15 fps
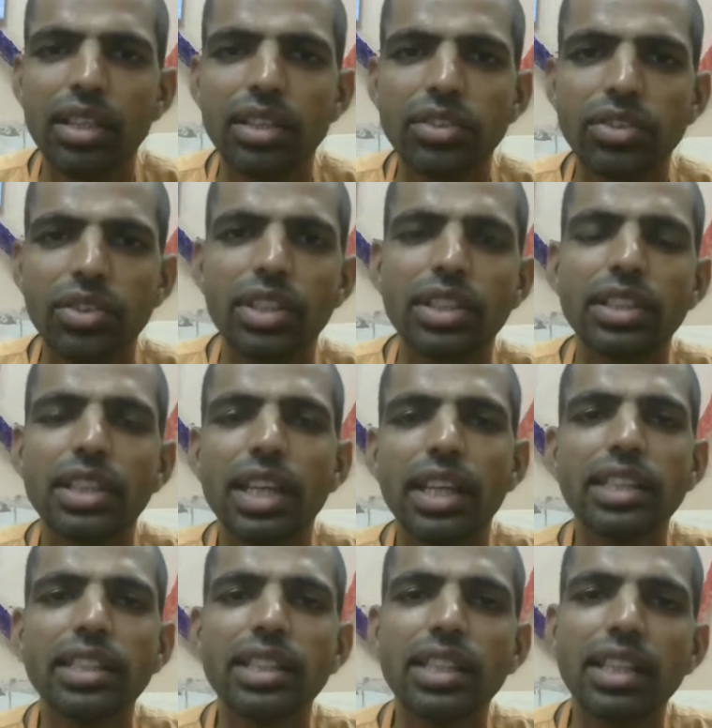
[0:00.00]
So Krishna
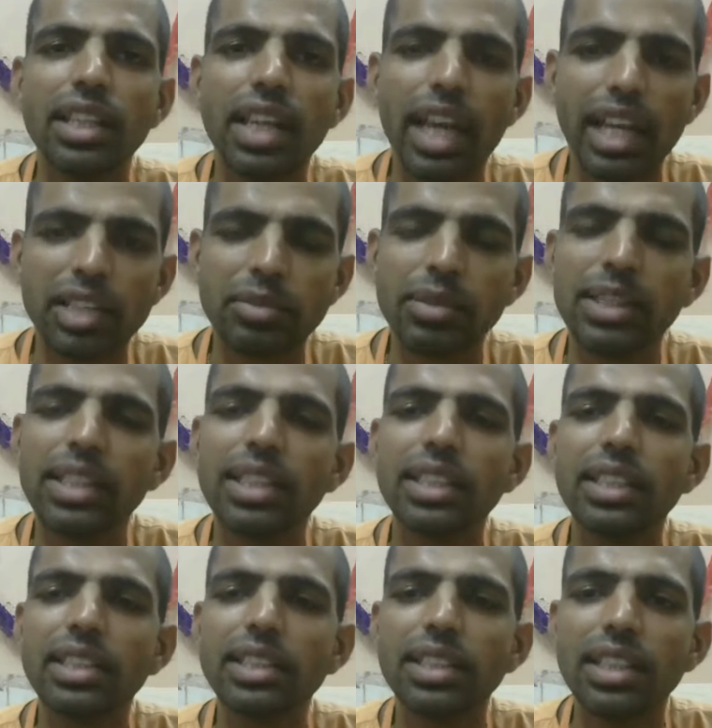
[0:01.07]
is explaining
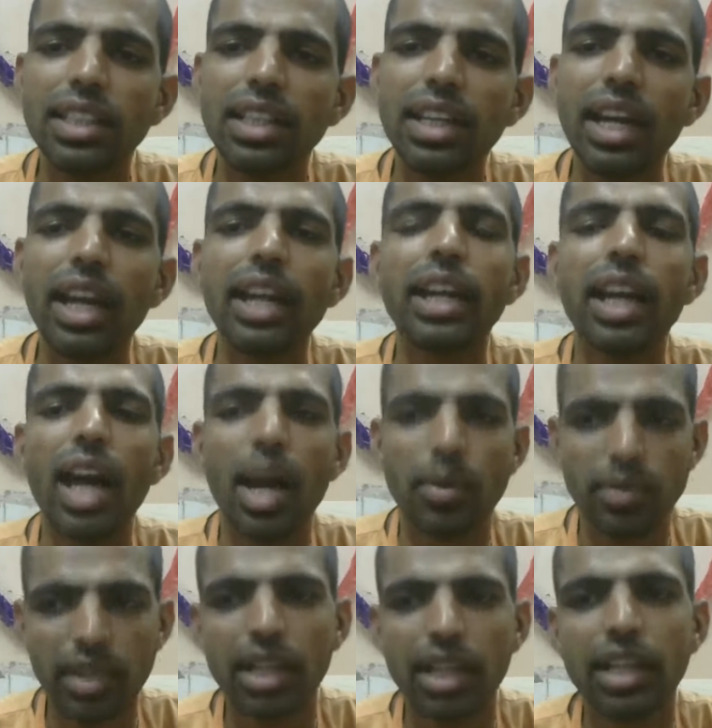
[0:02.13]
this, and
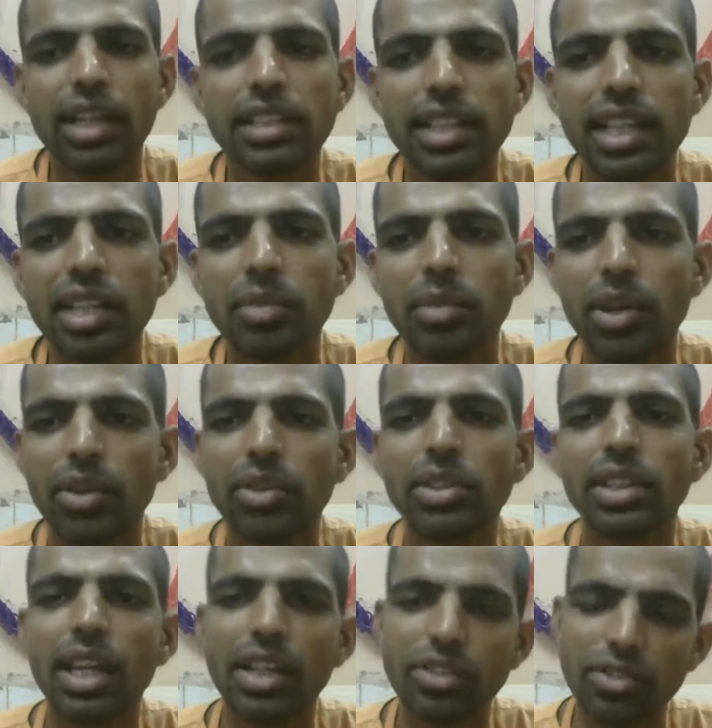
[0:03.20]
after understanding
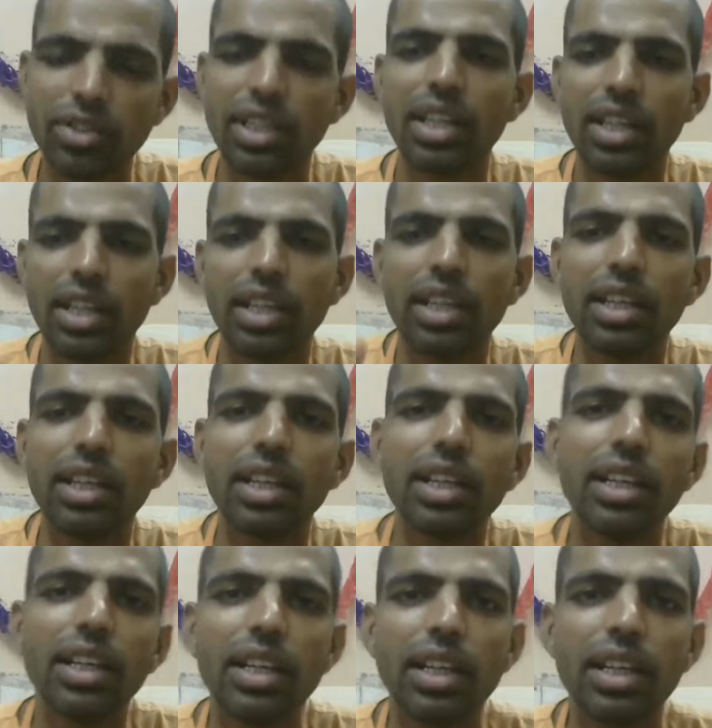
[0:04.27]
Bhagavad Gita,
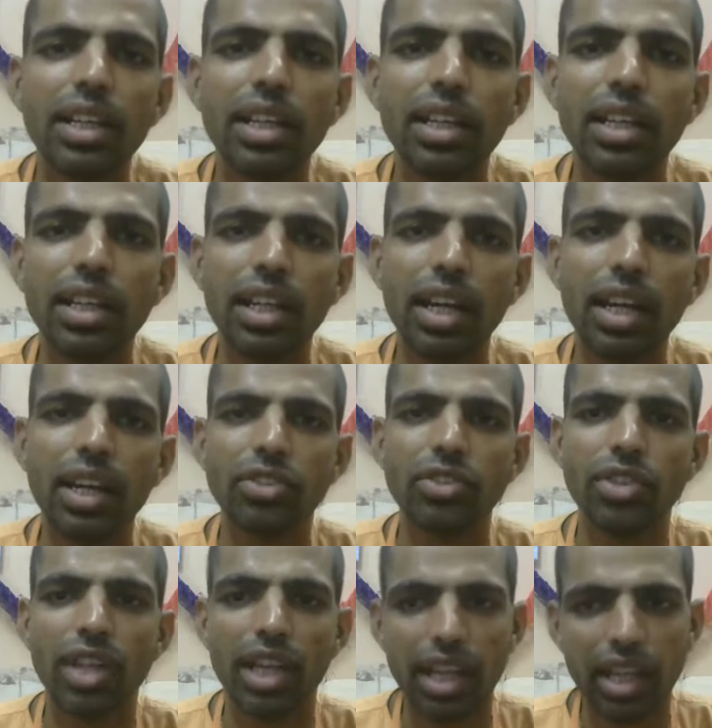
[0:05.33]

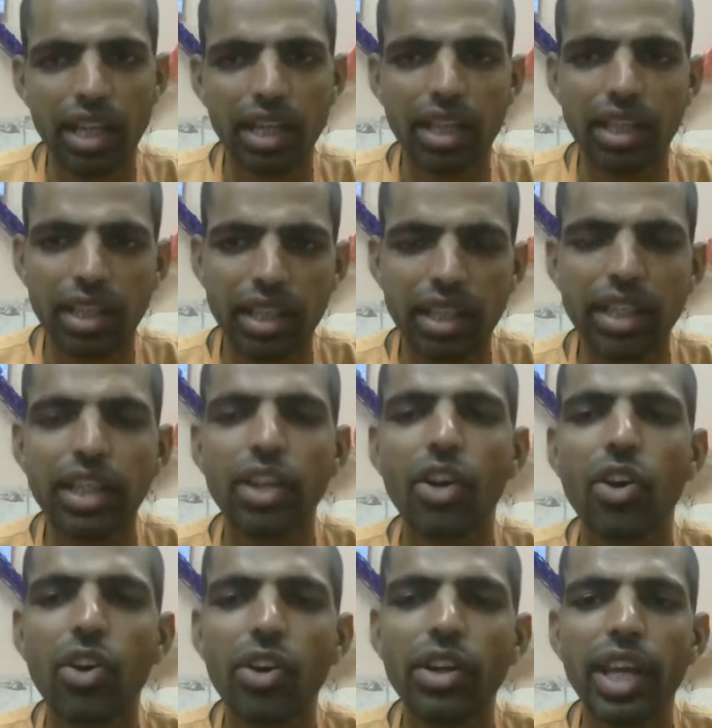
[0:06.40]
Arjuna clear
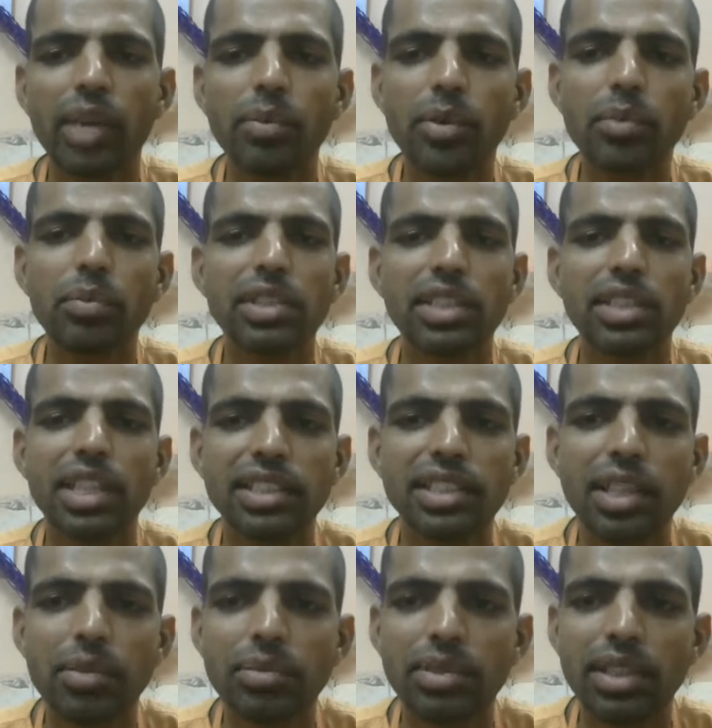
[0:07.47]
all type of
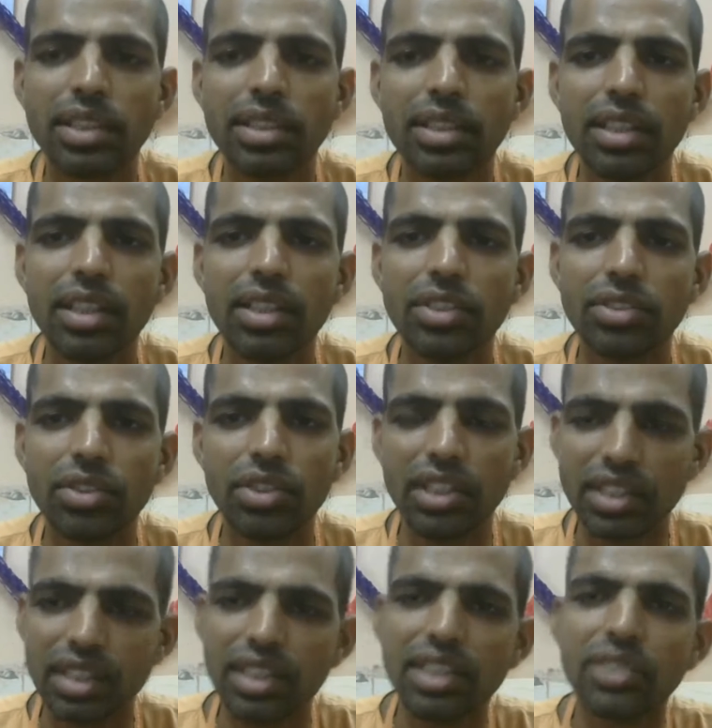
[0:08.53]
misconception. So
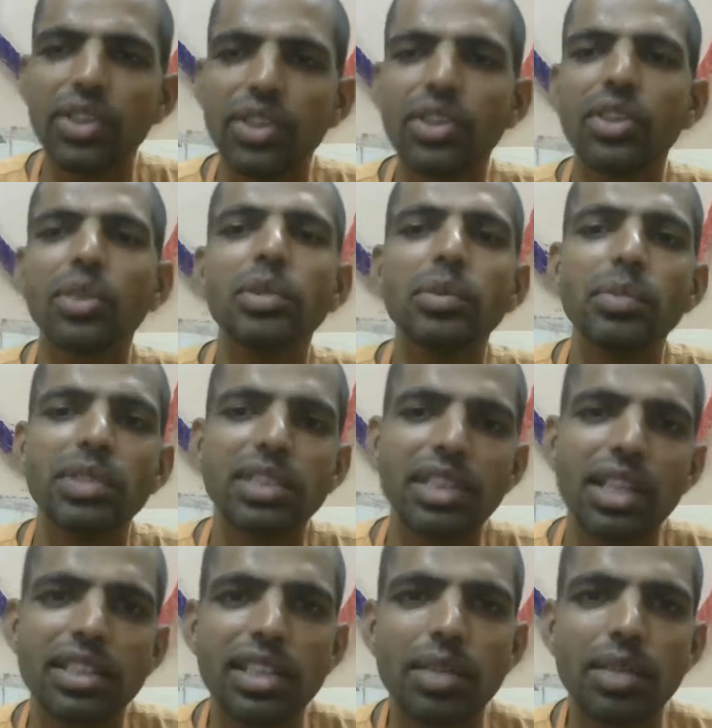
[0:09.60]
this is one of the
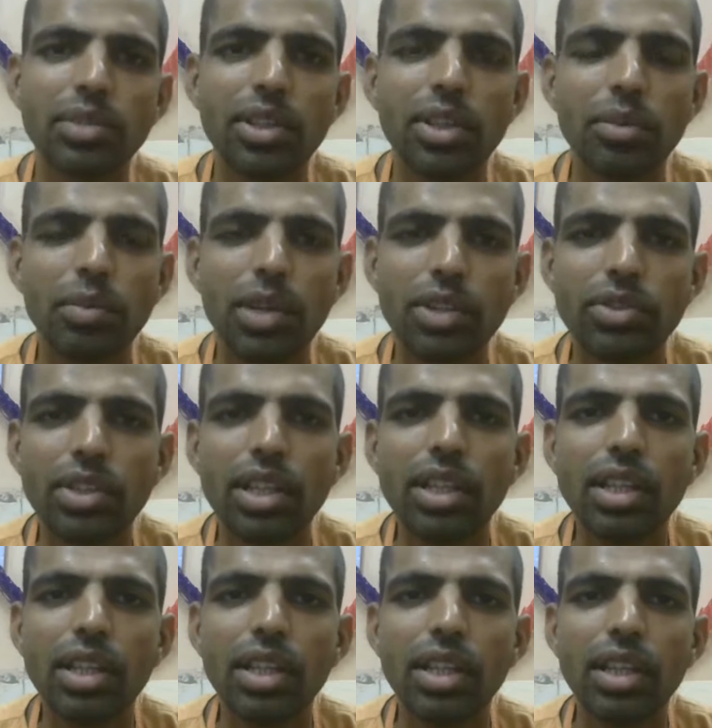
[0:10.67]
misconception of Arjuna,
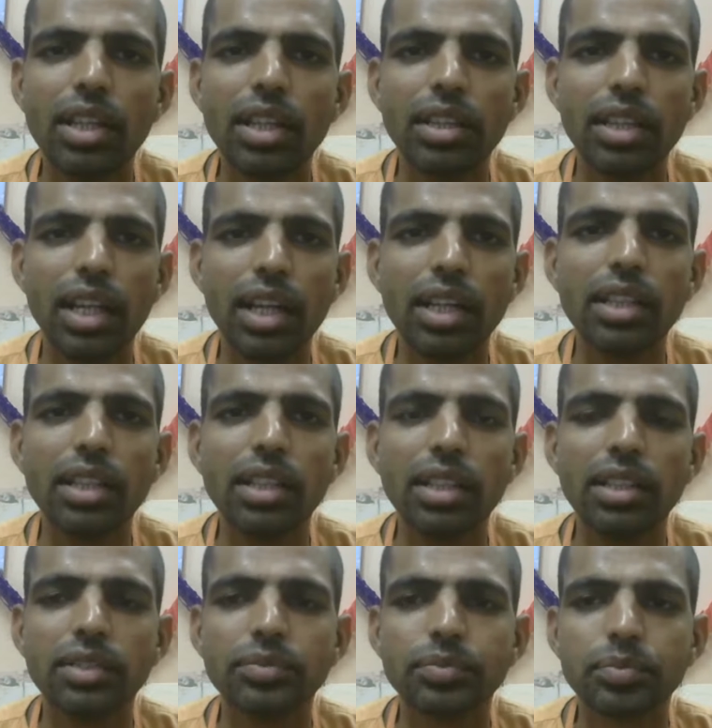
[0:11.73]
that
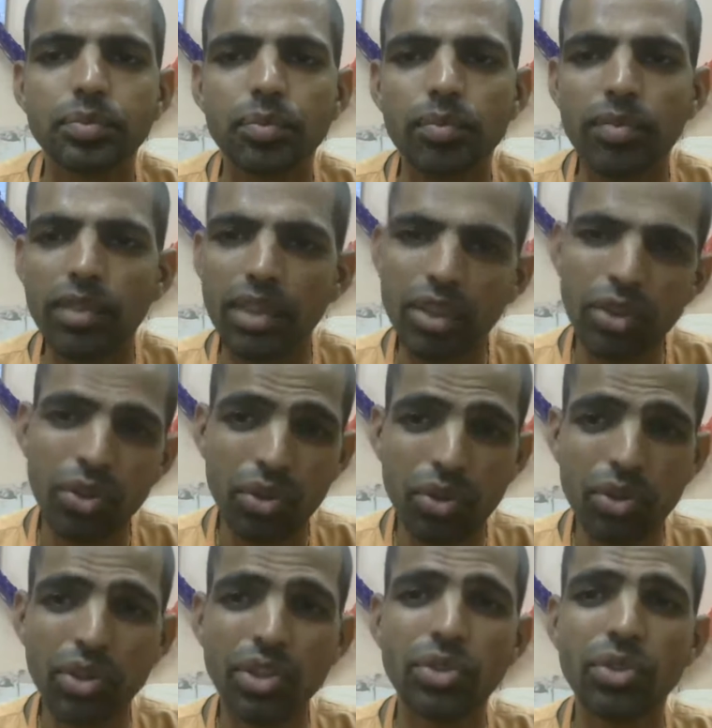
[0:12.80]
Guru
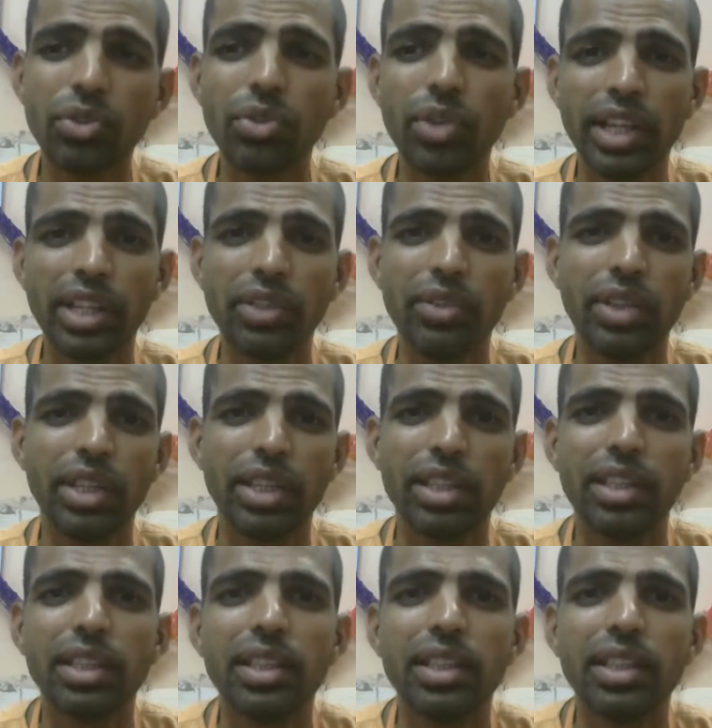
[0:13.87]
is Guru anyway.